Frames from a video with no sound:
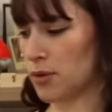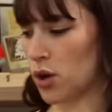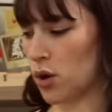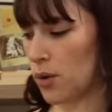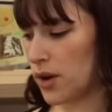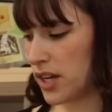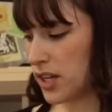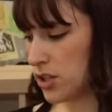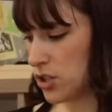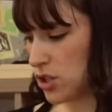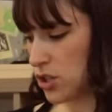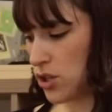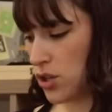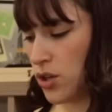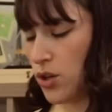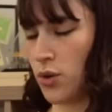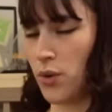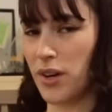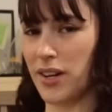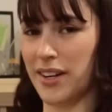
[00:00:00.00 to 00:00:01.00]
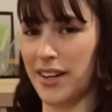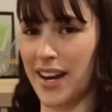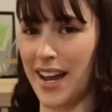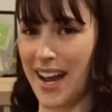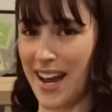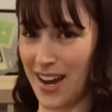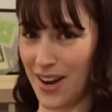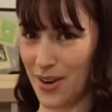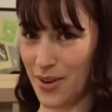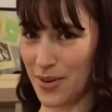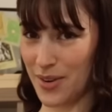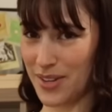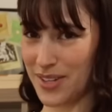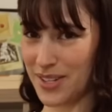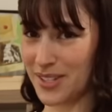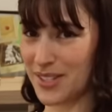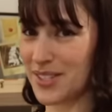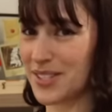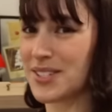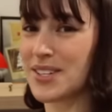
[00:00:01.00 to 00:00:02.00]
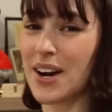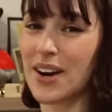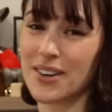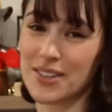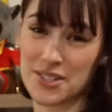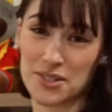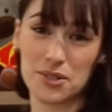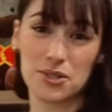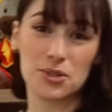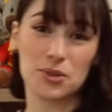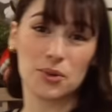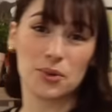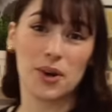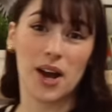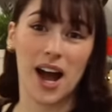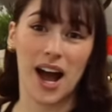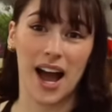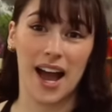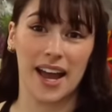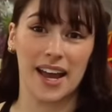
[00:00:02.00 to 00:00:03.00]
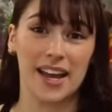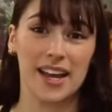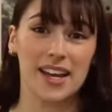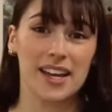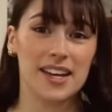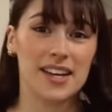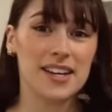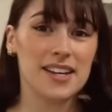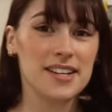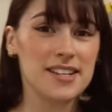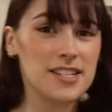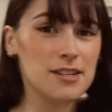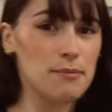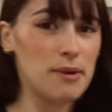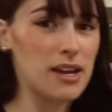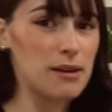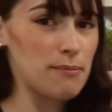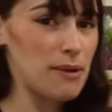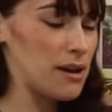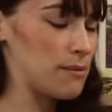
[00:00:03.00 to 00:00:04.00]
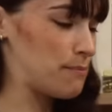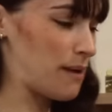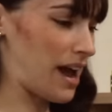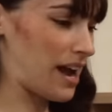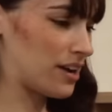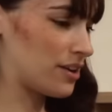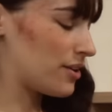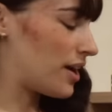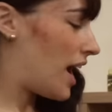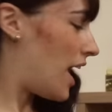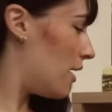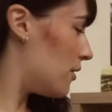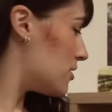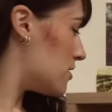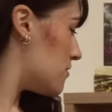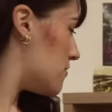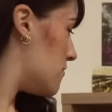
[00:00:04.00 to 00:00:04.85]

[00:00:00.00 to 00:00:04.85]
going to now start to try to make my background